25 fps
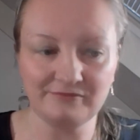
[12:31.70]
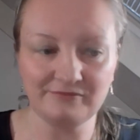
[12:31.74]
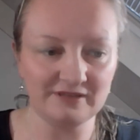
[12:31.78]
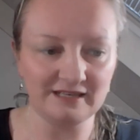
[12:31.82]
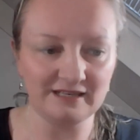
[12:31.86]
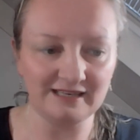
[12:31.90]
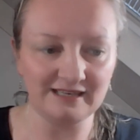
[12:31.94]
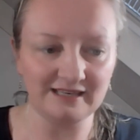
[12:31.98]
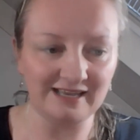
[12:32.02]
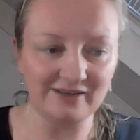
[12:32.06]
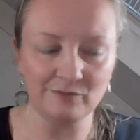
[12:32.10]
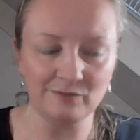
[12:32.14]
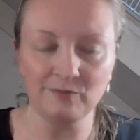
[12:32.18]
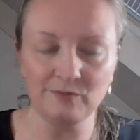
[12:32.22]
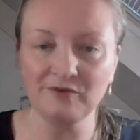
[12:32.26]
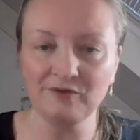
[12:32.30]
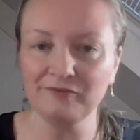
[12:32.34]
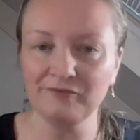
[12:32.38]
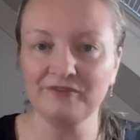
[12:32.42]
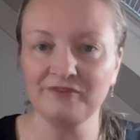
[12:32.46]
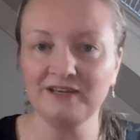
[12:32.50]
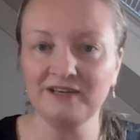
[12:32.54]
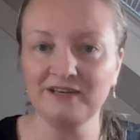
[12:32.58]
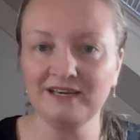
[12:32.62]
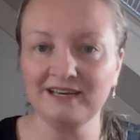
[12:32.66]
like we're
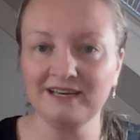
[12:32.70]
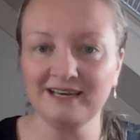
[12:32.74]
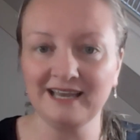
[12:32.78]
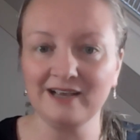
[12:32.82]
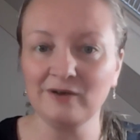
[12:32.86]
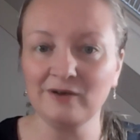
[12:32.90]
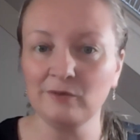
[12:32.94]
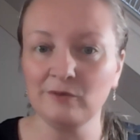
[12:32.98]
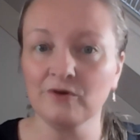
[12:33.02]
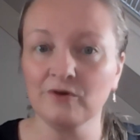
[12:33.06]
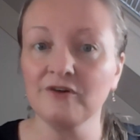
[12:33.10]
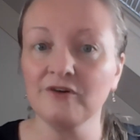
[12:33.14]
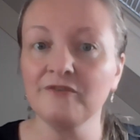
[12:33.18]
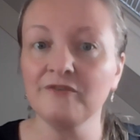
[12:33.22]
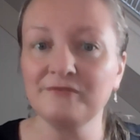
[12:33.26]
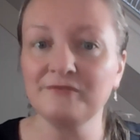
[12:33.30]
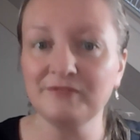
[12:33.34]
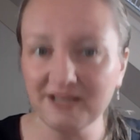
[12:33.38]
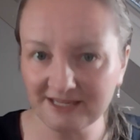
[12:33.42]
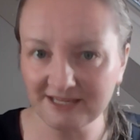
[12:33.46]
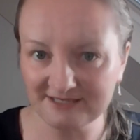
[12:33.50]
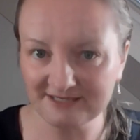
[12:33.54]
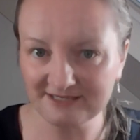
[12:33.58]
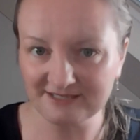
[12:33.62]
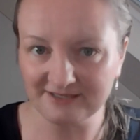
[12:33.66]
feeling like we're a
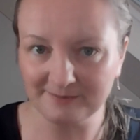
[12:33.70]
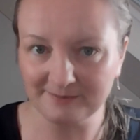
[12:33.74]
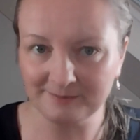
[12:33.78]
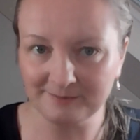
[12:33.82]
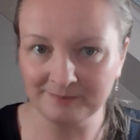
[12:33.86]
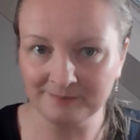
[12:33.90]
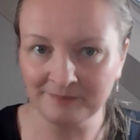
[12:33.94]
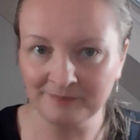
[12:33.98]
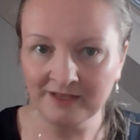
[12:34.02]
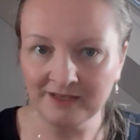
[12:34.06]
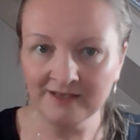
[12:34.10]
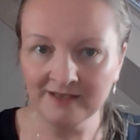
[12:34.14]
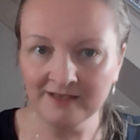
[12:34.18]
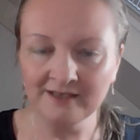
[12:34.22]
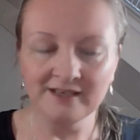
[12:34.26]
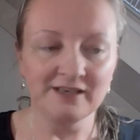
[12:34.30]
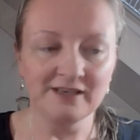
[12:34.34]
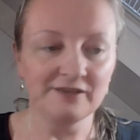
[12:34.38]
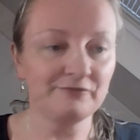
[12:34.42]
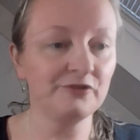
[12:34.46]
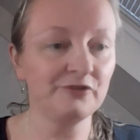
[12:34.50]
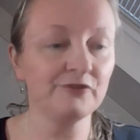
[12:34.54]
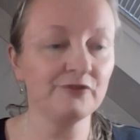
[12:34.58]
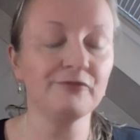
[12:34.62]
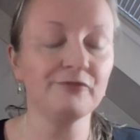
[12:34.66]
victim.
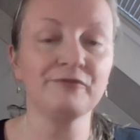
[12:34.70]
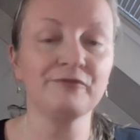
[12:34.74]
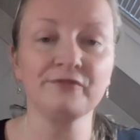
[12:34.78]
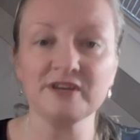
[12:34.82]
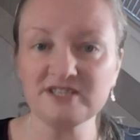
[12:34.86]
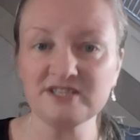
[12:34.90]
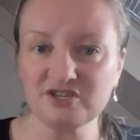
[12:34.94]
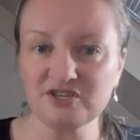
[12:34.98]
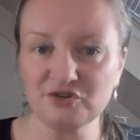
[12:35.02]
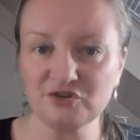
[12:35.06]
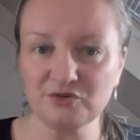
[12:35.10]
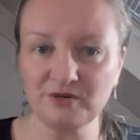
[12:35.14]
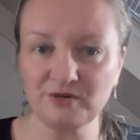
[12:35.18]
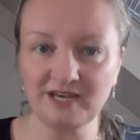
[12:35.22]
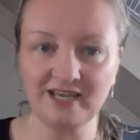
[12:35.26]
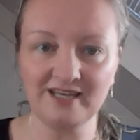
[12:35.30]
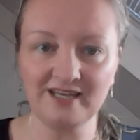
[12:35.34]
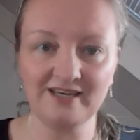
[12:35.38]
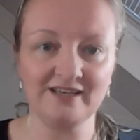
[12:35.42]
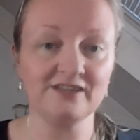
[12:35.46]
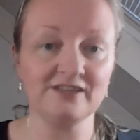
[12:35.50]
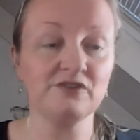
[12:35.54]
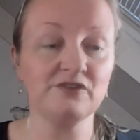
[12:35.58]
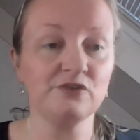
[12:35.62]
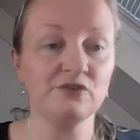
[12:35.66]
If you're
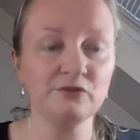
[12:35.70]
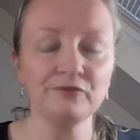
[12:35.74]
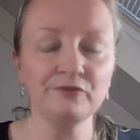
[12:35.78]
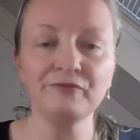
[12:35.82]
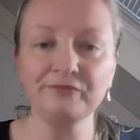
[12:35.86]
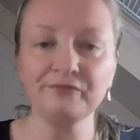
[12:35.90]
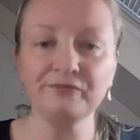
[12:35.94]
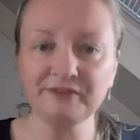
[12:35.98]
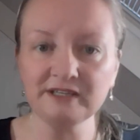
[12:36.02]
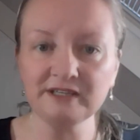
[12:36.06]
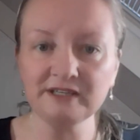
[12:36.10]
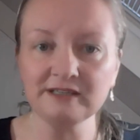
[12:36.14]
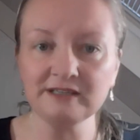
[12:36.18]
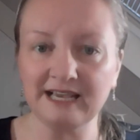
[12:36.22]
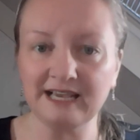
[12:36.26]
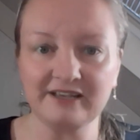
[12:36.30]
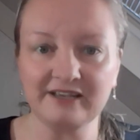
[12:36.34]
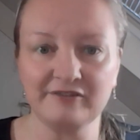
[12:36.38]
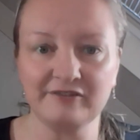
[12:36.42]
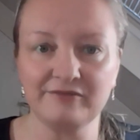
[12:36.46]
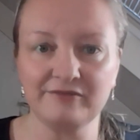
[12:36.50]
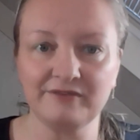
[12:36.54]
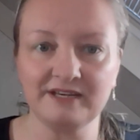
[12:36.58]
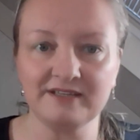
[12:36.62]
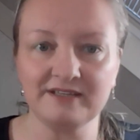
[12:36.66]
frustrated, you feel like a
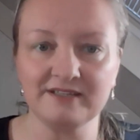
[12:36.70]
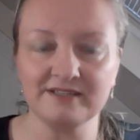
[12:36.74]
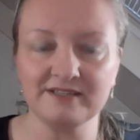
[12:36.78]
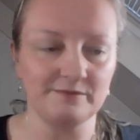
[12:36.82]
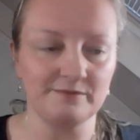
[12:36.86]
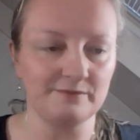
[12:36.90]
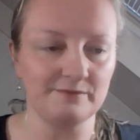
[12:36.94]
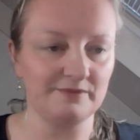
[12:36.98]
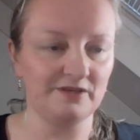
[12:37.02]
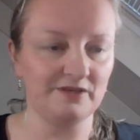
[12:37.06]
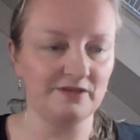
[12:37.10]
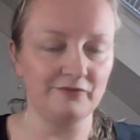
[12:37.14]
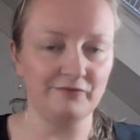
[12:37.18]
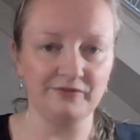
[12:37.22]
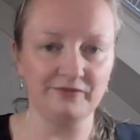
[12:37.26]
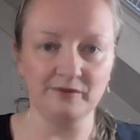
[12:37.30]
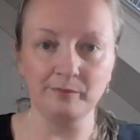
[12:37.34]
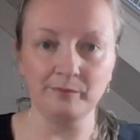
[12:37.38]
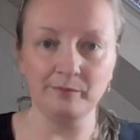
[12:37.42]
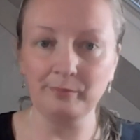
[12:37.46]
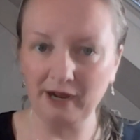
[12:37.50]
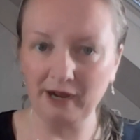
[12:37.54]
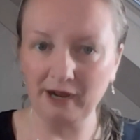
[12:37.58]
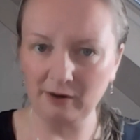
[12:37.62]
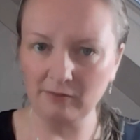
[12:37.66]
victim. You feel
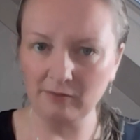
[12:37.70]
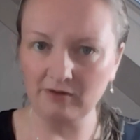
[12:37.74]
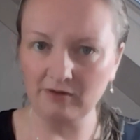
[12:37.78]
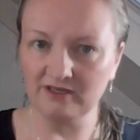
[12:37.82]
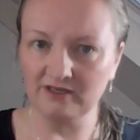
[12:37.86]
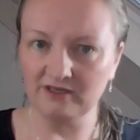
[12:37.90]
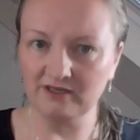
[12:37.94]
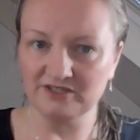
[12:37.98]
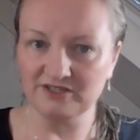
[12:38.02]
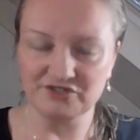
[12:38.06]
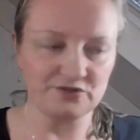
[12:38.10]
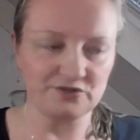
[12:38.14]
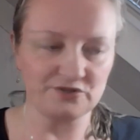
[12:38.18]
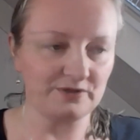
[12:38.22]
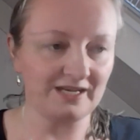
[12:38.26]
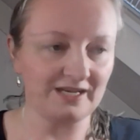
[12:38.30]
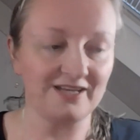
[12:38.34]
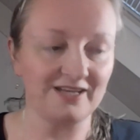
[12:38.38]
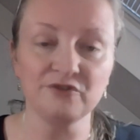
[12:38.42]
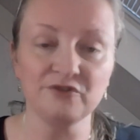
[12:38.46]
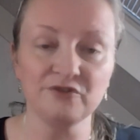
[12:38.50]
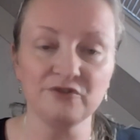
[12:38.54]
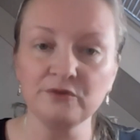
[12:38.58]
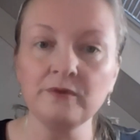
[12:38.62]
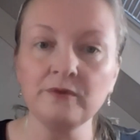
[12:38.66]
powerless. You
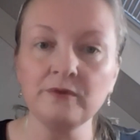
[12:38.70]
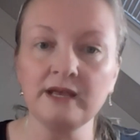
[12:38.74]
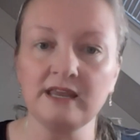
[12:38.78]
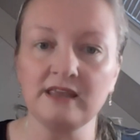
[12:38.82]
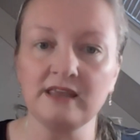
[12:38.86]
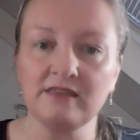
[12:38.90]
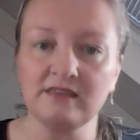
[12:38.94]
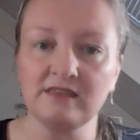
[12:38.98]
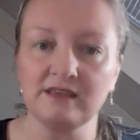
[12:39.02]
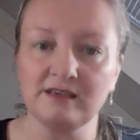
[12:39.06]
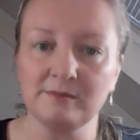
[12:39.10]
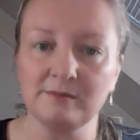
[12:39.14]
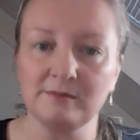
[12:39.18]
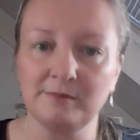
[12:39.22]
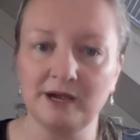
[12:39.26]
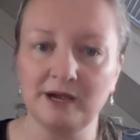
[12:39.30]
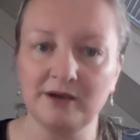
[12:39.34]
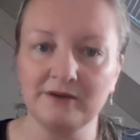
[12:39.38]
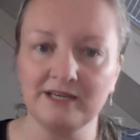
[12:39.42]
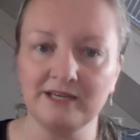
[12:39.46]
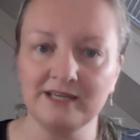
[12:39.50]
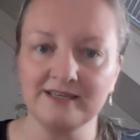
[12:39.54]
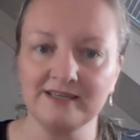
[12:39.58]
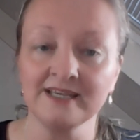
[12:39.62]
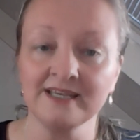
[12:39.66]
can't do anything
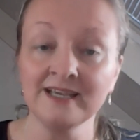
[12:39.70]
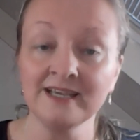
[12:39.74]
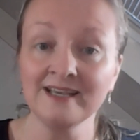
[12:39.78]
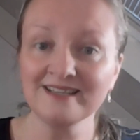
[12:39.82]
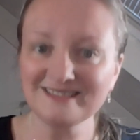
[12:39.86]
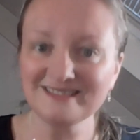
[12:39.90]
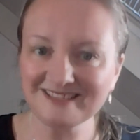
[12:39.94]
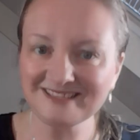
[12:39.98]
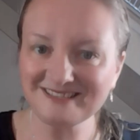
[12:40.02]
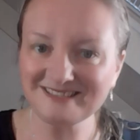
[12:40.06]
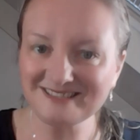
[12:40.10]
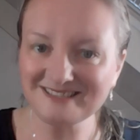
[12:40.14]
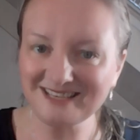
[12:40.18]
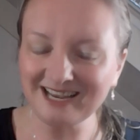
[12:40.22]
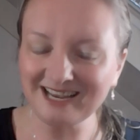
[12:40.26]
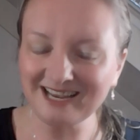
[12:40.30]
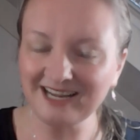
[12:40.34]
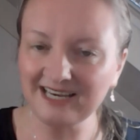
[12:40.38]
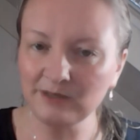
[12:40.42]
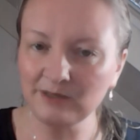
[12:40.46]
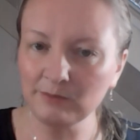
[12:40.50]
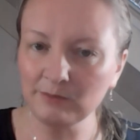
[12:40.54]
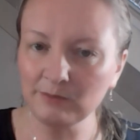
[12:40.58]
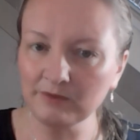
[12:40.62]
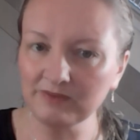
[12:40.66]
about it. It's
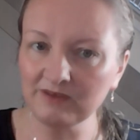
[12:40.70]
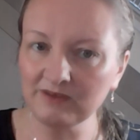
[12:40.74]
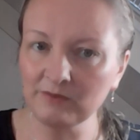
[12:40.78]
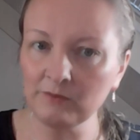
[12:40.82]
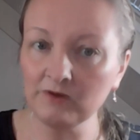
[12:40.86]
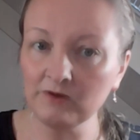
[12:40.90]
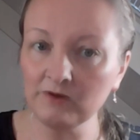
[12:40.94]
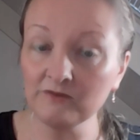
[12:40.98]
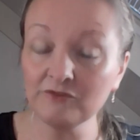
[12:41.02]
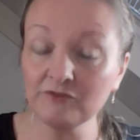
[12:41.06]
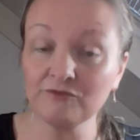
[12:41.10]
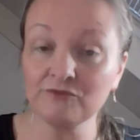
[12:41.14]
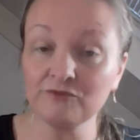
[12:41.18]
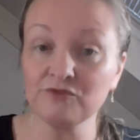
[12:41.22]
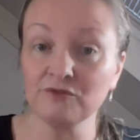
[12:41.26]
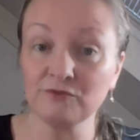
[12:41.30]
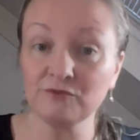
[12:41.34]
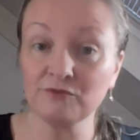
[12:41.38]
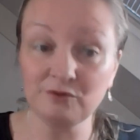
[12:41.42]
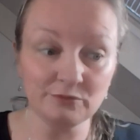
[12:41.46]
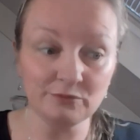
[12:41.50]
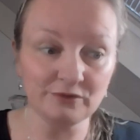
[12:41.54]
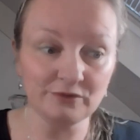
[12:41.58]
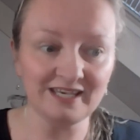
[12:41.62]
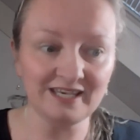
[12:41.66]
exactly what they want. So
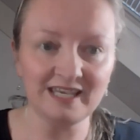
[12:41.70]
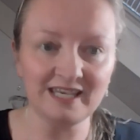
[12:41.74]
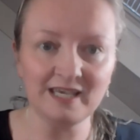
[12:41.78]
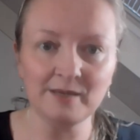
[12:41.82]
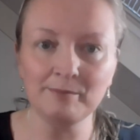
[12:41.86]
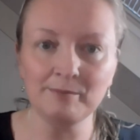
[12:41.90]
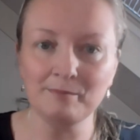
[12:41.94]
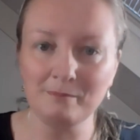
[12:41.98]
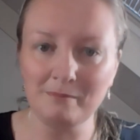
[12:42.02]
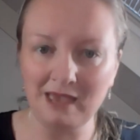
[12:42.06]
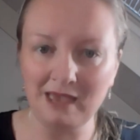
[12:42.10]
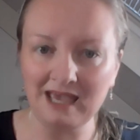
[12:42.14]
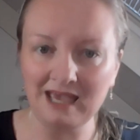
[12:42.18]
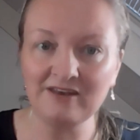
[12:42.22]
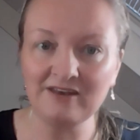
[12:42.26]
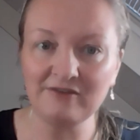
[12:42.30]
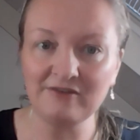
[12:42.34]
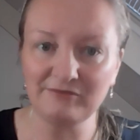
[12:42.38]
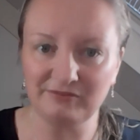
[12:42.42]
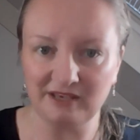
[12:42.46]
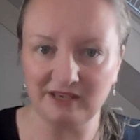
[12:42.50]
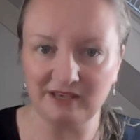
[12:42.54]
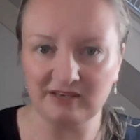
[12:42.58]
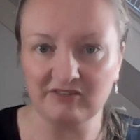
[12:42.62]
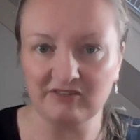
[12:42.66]
you keep
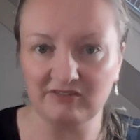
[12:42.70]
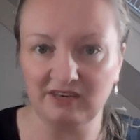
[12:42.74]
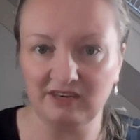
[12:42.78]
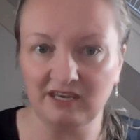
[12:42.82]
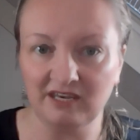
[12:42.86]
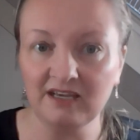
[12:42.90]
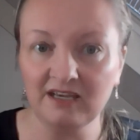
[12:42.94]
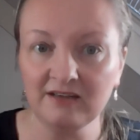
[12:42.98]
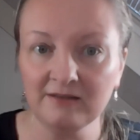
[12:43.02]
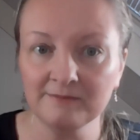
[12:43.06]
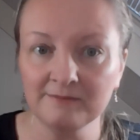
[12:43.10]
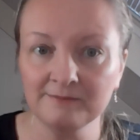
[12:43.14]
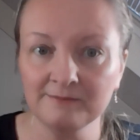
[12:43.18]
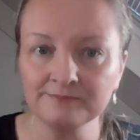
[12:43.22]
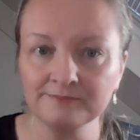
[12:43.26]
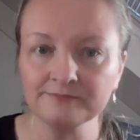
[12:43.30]
manifesting